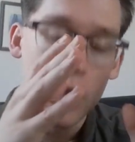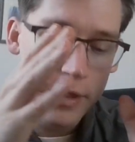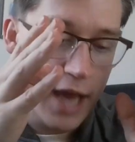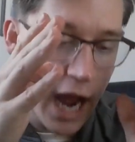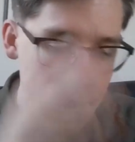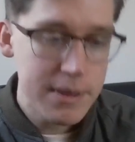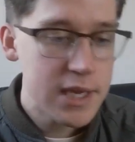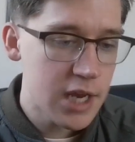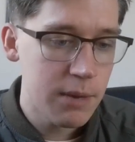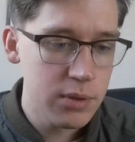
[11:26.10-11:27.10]
The
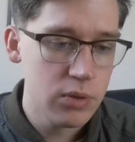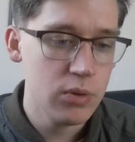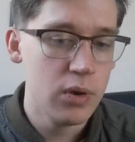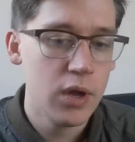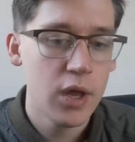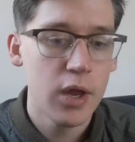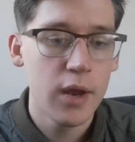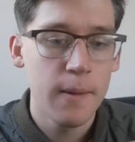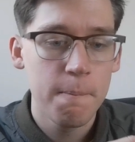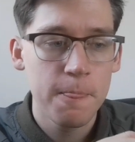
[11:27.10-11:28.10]
IBEW
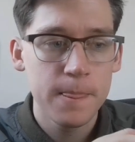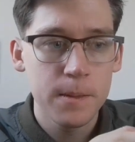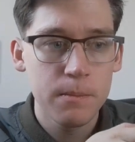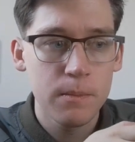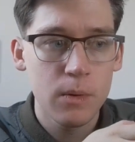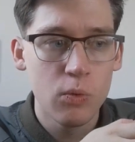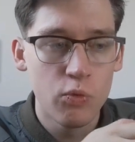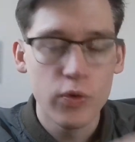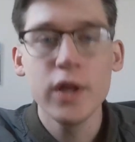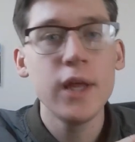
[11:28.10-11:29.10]

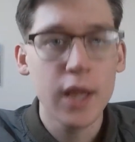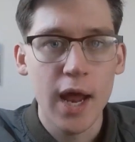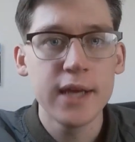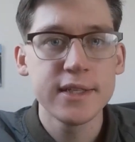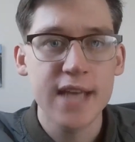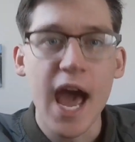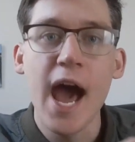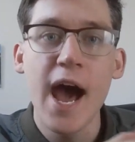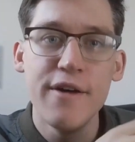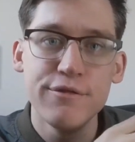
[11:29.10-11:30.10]
really likes to
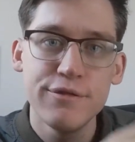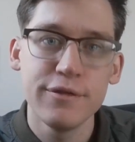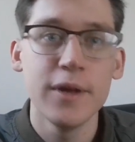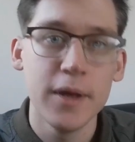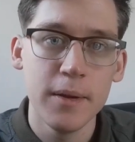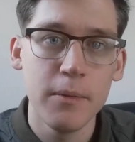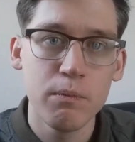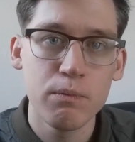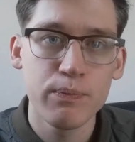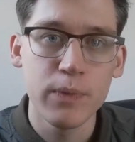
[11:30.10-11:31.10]
have
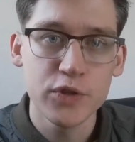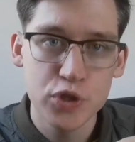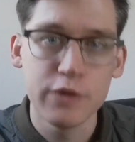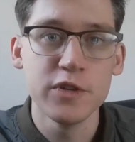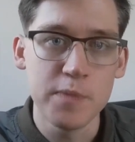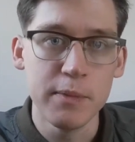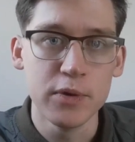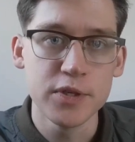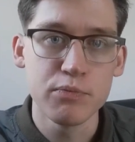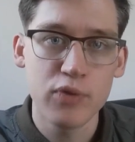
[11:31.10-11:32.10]
service
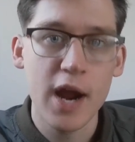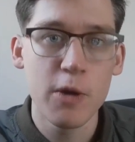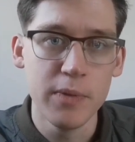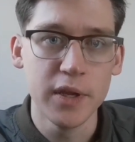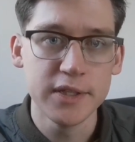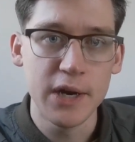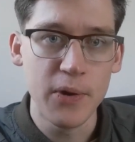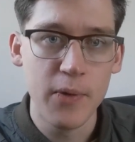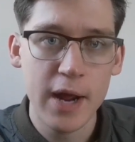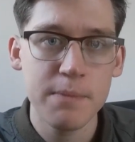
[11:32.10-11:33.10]
members and prior
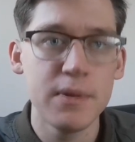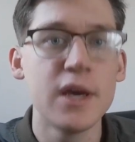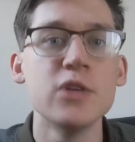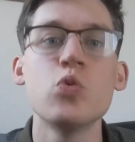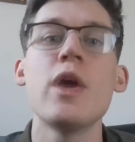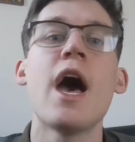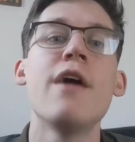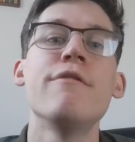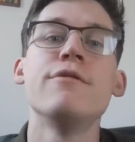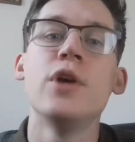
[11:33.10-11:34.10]
military, right? Because we
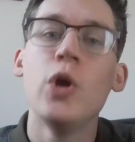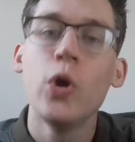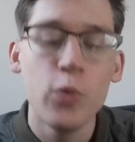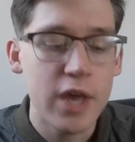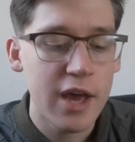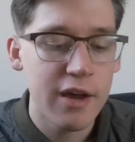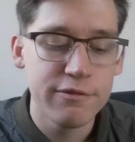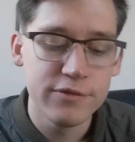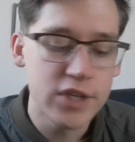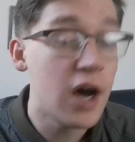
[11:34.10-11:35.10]
have
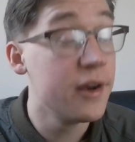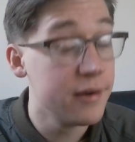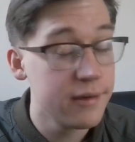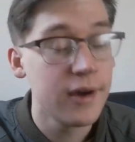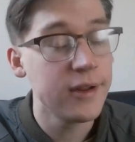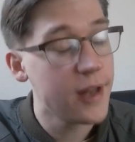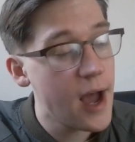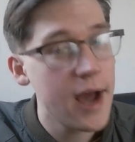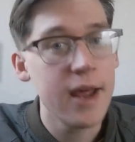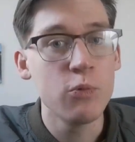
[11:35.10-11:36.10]
done a
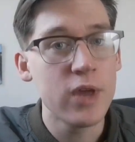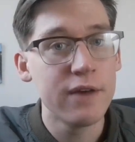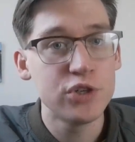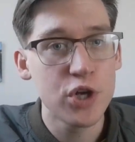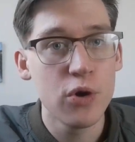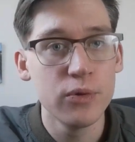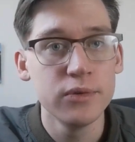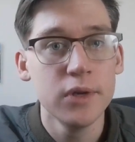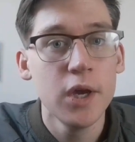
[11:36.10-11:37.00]
lot, and we have shown